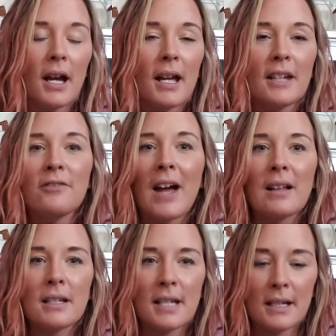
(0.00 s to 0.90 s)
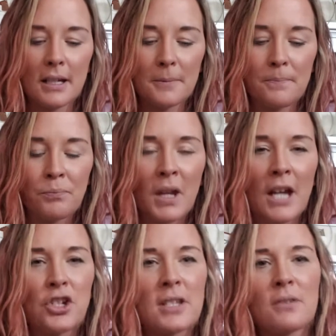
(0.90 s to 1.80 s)
invalidated,
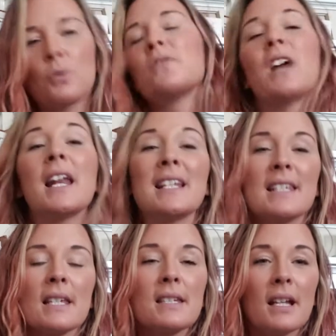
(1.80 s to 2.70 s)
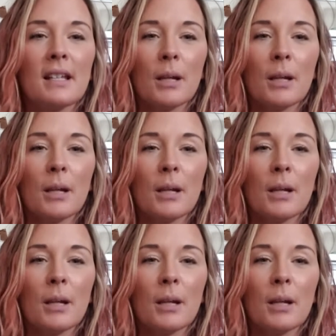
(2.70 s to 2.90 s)
and just sort of non-existent,